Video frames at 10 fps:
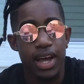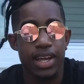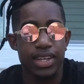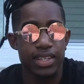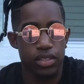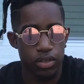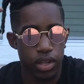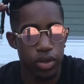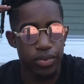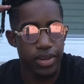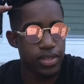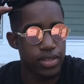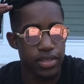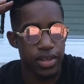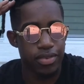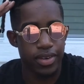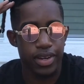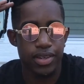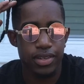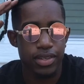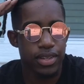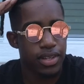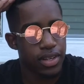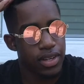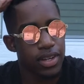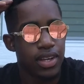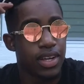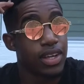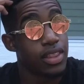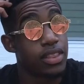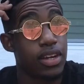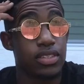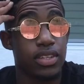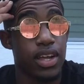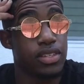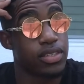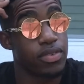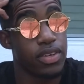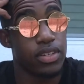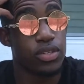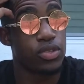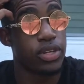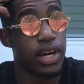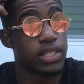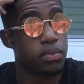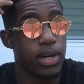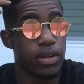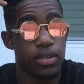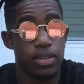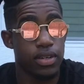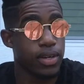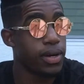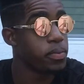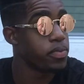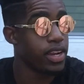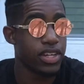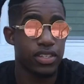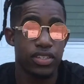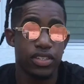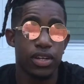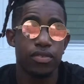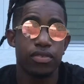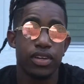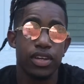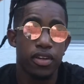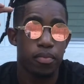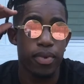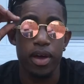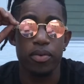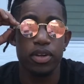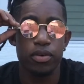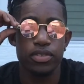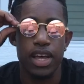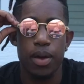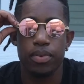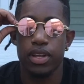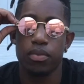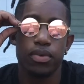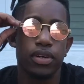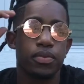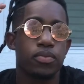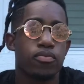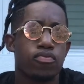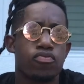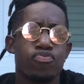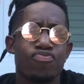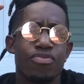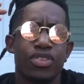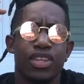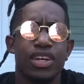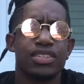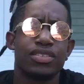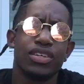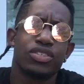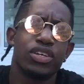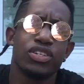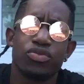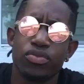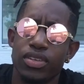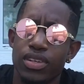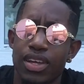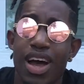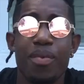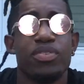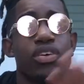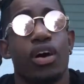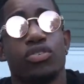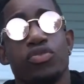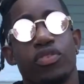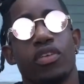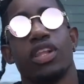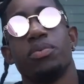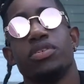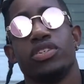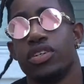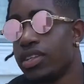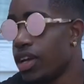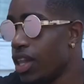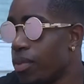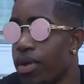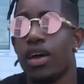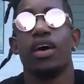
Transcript: I guess that's all I wanted to say for now. There's a lot of stuff I could have told you guys about that I should have back when it was happening, but it's I've been talking too for long. Let me just shut the hell up.